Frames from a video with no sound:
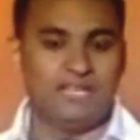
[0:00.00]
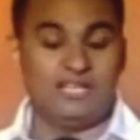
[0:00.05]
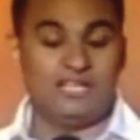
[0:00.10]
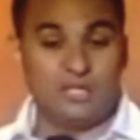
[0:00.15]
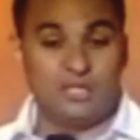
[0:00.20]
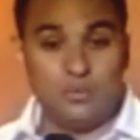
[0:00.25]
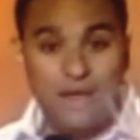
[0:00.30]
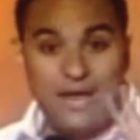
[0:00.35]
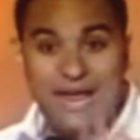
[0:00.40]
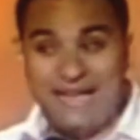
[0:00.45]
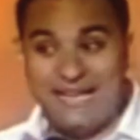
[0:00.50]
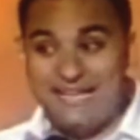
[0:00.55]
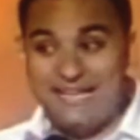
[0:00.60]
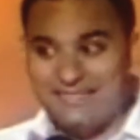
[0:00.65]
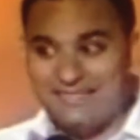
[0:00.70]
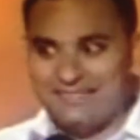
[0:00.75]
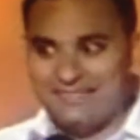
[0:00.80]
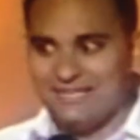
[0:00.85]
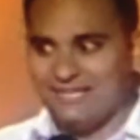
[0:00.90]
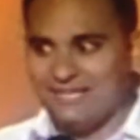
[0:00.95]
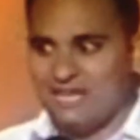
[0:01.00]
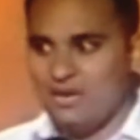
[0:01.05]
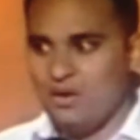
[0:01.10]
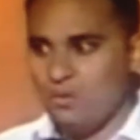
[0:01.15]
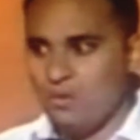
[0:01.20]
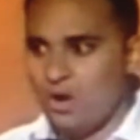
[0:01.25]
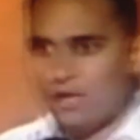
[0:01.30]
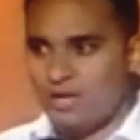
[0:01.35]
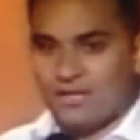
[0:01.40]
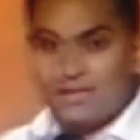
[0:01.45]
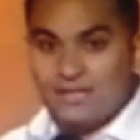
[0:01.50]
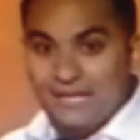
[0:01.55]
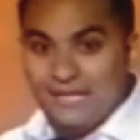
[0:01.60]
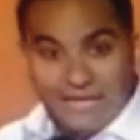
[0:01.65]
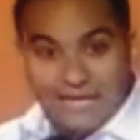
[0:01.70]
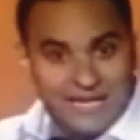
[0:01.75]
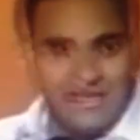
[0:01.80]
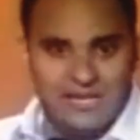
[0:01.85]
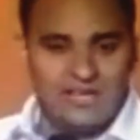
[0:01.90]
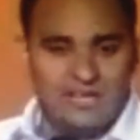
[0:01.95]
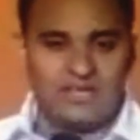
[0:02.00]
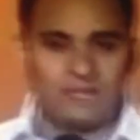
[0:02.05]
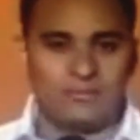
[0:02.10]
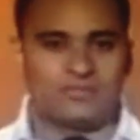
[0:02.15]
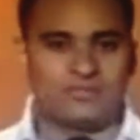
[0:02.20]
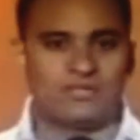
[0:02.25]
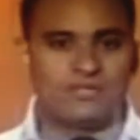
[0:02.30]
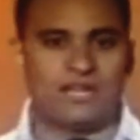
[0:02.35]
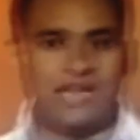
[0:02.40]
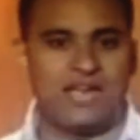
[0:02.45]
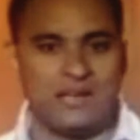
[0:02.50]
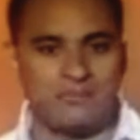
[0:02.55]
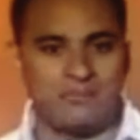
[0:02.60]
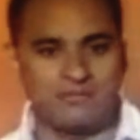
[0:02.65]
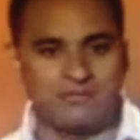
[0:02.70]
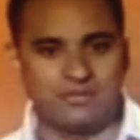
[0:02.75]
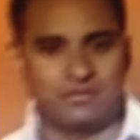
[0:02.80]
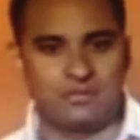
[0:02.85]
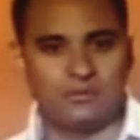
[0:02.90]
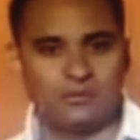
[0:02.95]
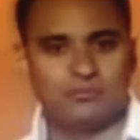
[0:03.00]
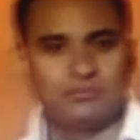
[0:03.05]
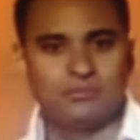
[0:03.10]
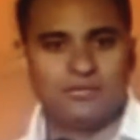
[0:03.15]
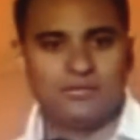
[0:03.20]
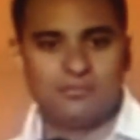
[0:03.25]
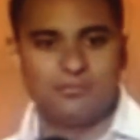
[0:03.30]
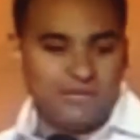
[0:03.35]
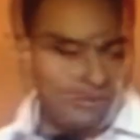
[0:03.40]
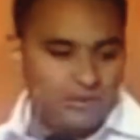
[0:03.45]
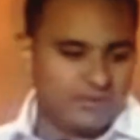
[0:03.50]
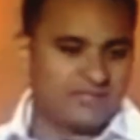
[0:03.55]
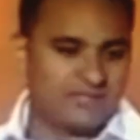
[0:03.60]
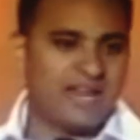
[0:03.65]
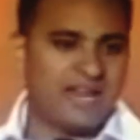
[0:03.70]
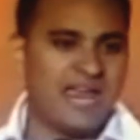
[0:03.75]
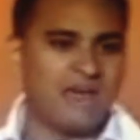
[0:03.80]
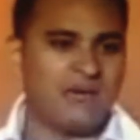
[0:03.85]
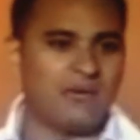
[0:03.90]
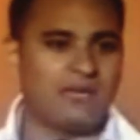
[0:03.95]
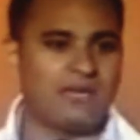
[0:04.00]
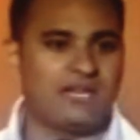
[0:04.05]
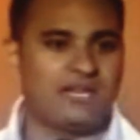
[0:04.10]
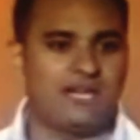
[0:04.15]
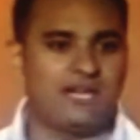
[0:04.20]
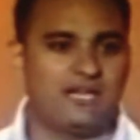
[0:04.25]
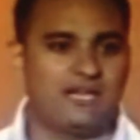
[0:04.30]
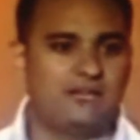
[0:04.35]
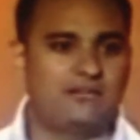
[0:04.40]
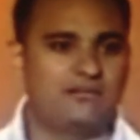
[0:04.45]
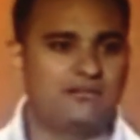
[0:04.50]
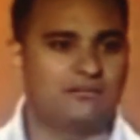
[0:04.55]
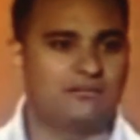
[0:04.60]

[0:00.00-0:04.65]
He could do anything he wanted, and nothing was going to happen to him. But he was an angry kid.